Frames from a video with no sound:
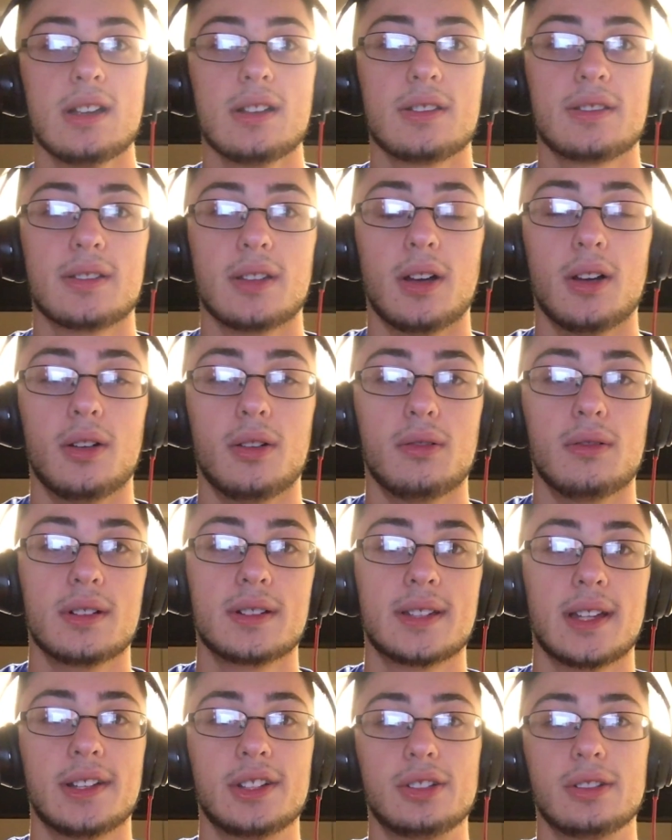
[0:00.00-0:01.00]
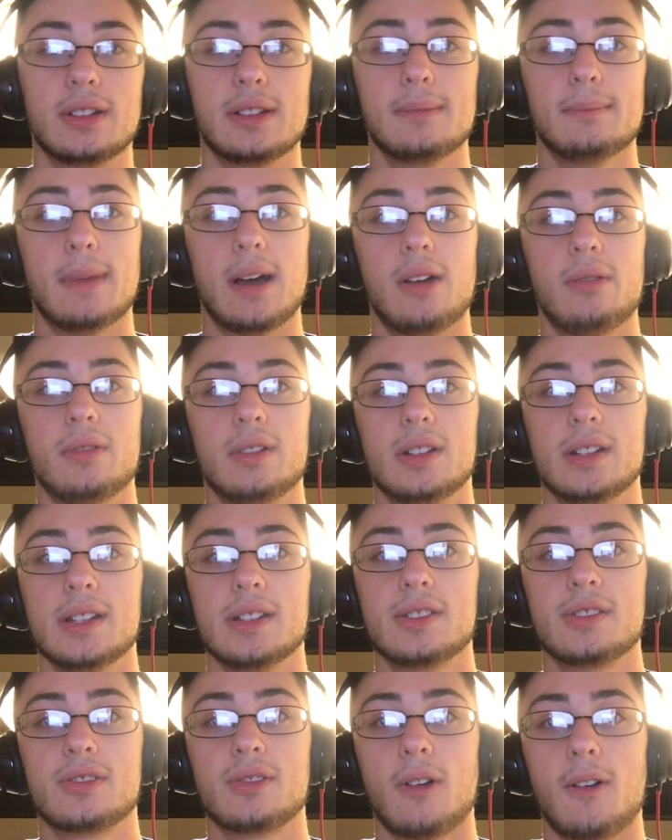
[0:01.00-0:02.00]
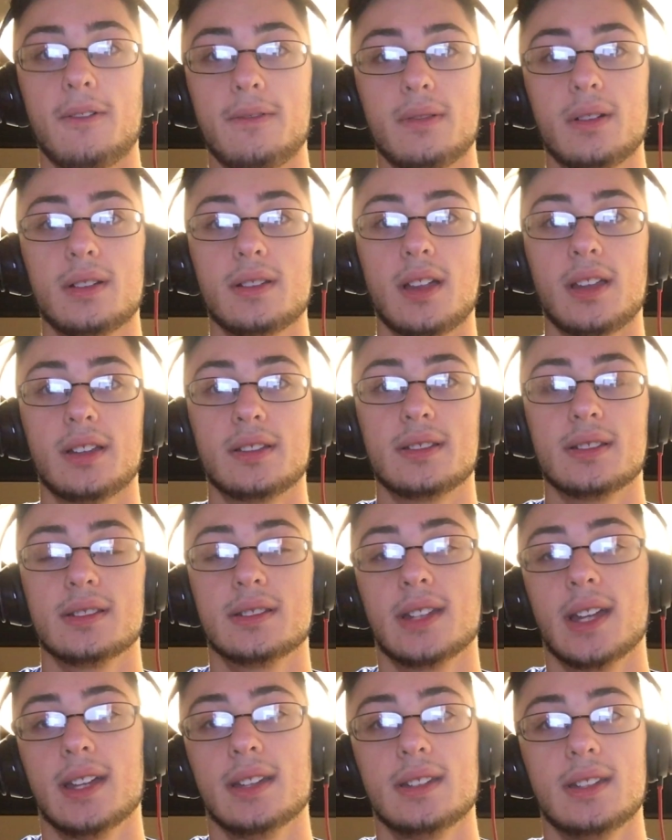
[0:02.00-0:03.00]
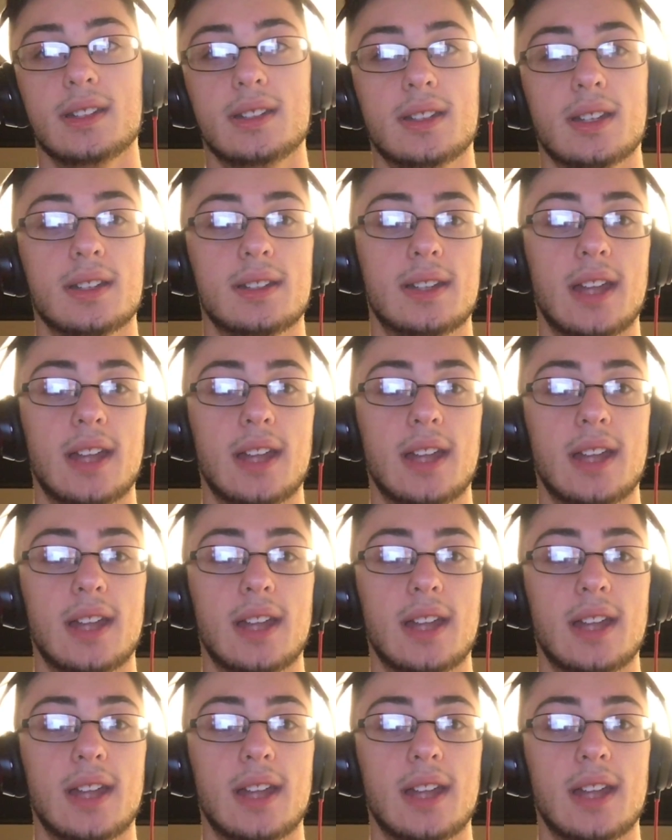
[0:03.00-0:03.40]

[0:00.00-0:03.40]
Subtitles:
So, essentially, malware is software that is intended to